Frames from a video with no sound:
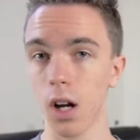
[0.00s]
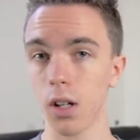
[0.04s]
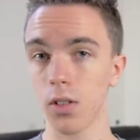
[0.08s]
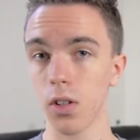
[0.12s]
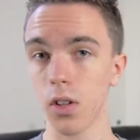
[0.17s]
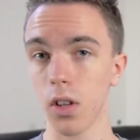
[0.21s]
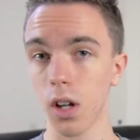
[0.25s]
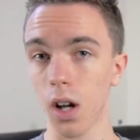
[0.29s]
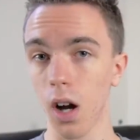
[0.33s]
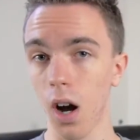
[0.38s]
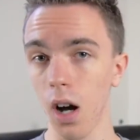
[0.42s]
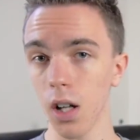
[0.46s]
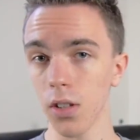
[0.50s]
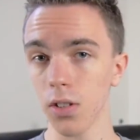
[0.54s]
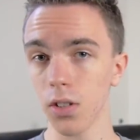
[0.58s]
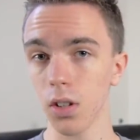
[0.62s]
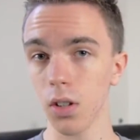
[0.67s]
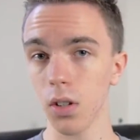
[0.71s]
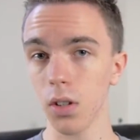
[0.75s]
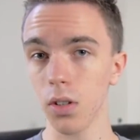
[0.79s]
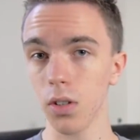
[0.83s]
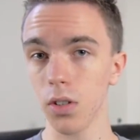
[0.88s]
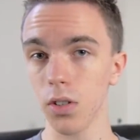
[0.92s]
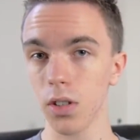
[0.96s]
on to the
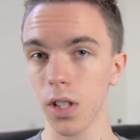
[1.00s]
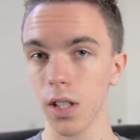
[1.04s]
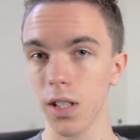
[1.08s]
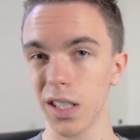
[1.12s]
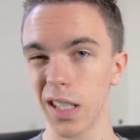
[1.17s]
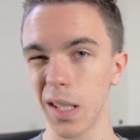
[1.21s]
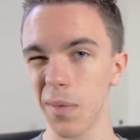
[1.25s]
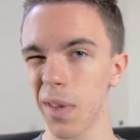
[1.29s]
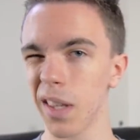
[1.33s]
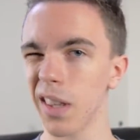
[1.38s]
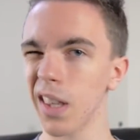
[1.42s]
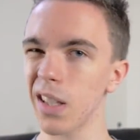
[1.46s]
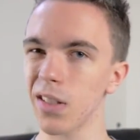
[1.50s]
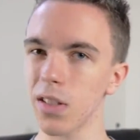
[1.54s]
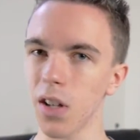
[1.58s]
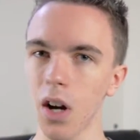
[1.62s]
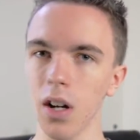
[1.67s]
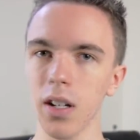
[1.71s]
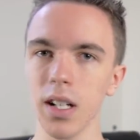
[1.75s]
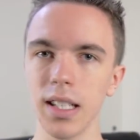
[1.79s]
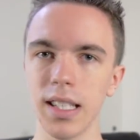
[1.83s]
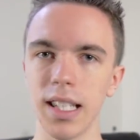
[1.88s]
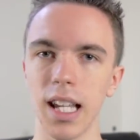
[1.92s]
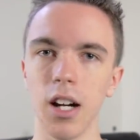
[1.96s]
consoles, something that's
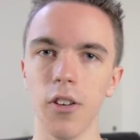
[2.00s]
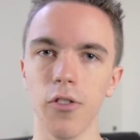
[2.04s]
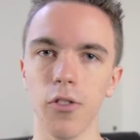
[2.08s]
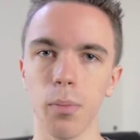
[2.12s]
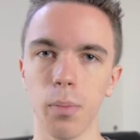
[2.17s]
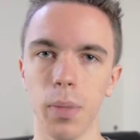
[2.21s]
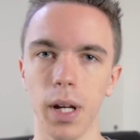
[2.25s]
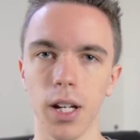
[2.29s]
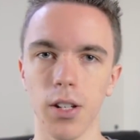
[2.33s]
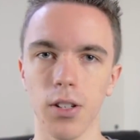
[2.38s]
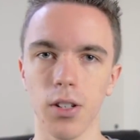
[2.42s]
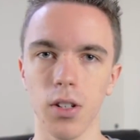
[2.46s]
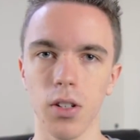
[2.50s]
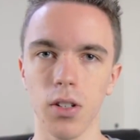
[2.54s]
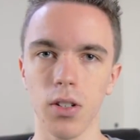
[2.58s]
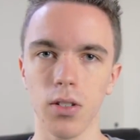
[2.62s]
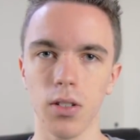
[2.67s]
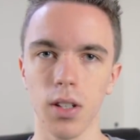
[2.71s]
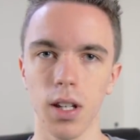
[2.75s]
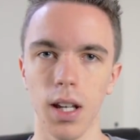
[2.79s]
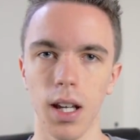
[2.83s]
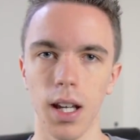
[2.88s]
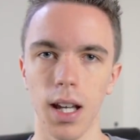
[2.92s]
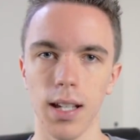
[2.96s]
hard to tell from pictures